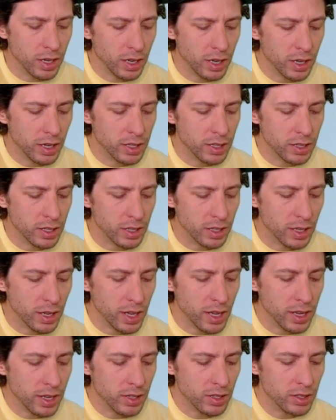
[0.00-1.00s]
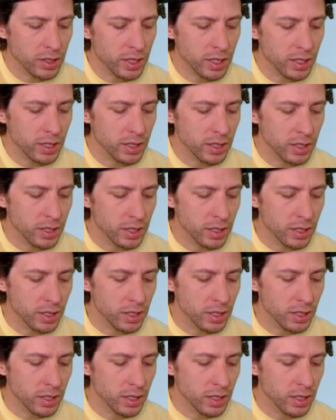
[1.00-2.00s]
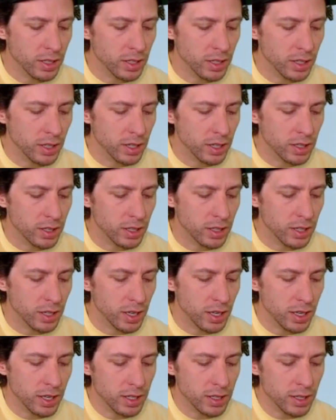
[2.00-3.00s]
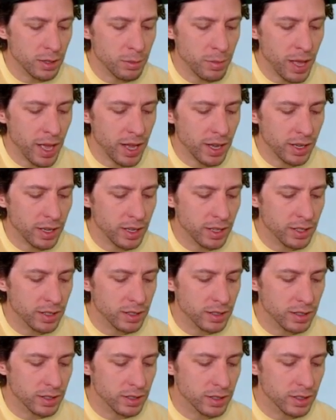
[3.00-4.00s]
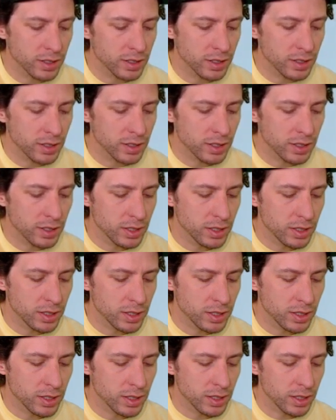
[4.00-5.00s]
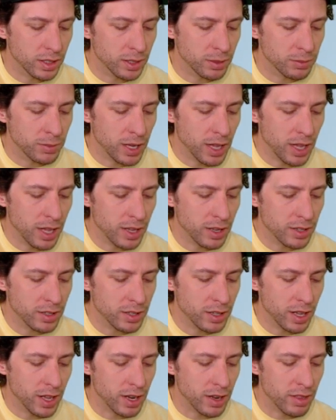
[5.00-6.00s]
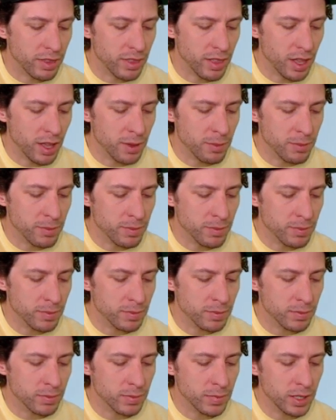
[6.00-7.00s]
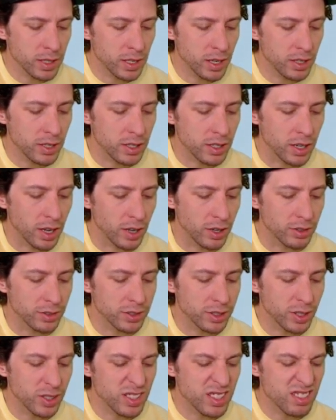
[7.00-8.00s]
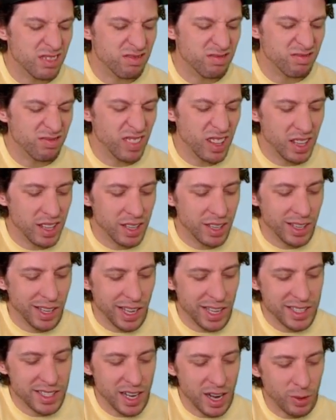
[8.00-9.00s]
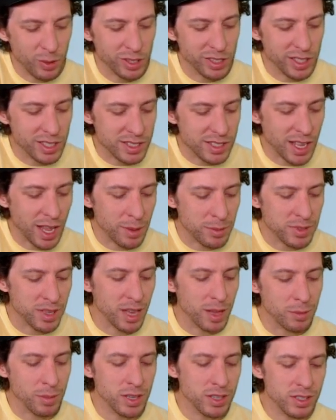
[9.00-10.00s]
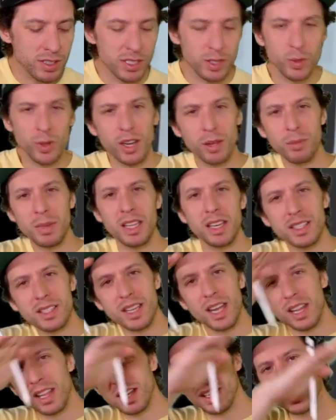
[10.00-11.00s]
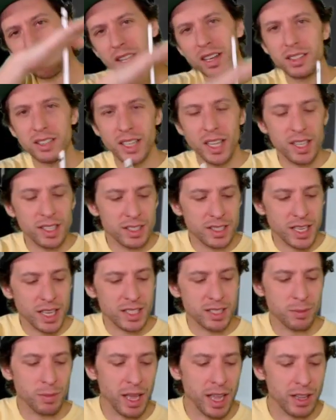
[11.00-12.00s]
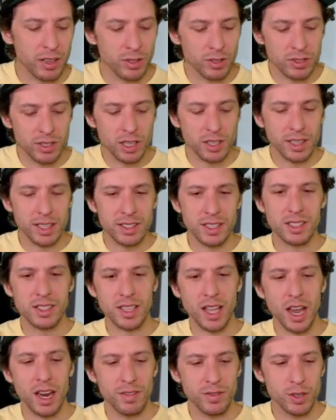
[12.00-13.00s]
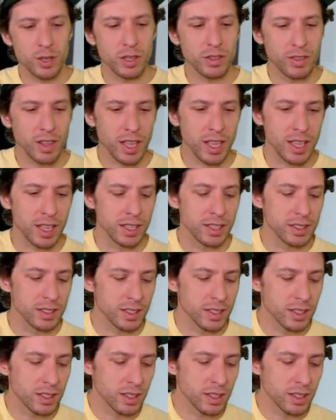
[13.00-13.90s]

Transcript: and then angle it and then angle it back and then come down, add a thumb, and there you go. So it's not really a stop sign, but you see what I mean? It's kind of like a lug nut. It's got some angles there. That's a side view of the hand.